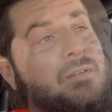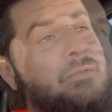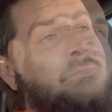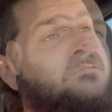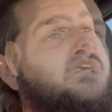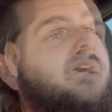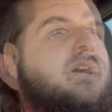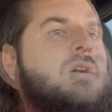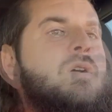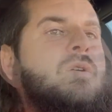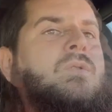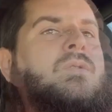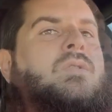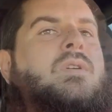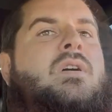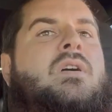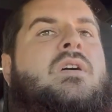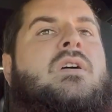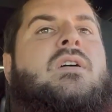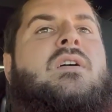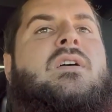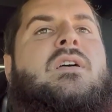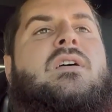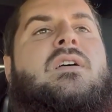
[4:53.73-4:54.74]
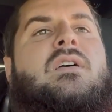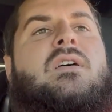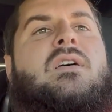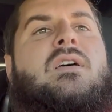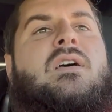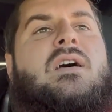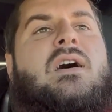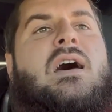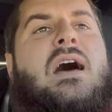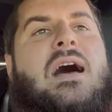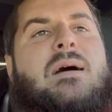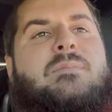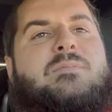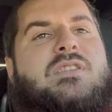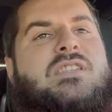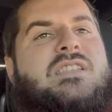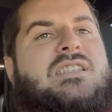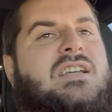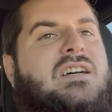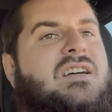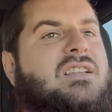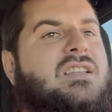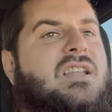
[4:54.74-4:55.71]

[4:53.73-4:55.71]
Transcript: So I'm still